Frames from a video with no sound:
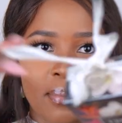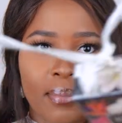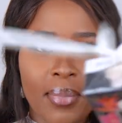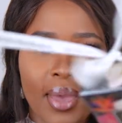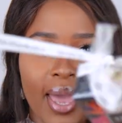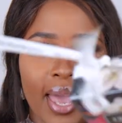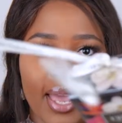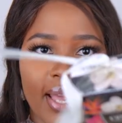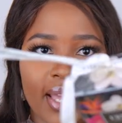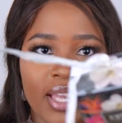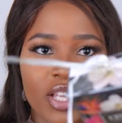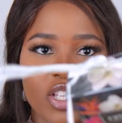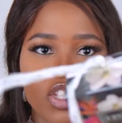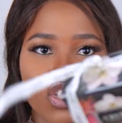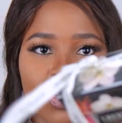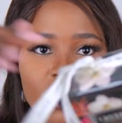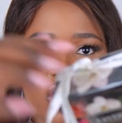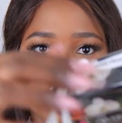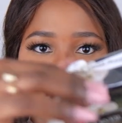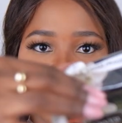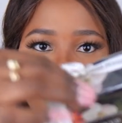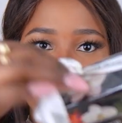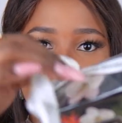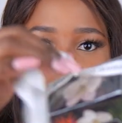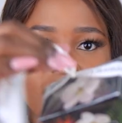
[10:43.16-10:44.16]

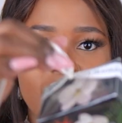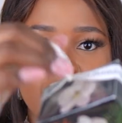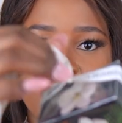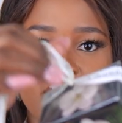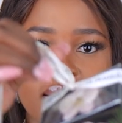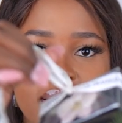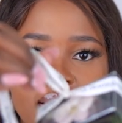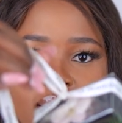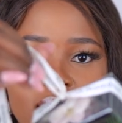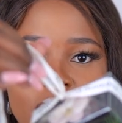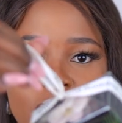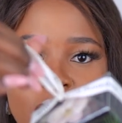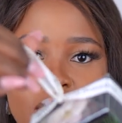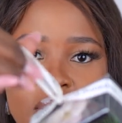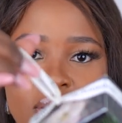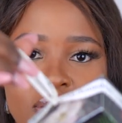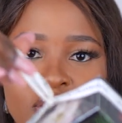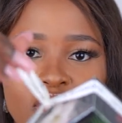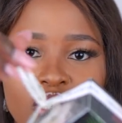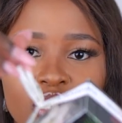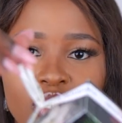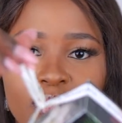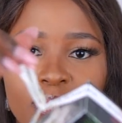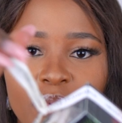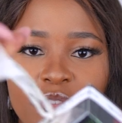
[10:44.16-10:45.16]
packaging as the one
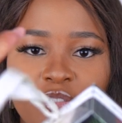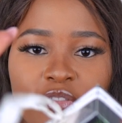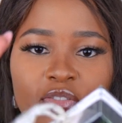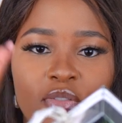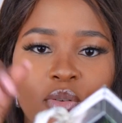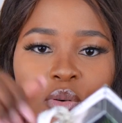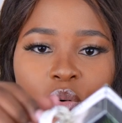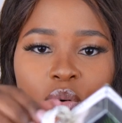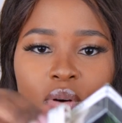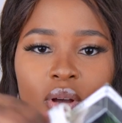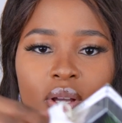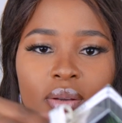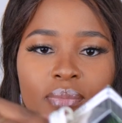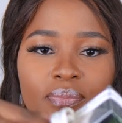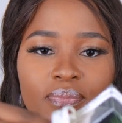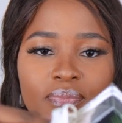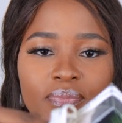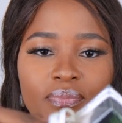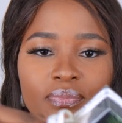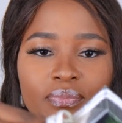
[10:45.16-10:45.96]
just before.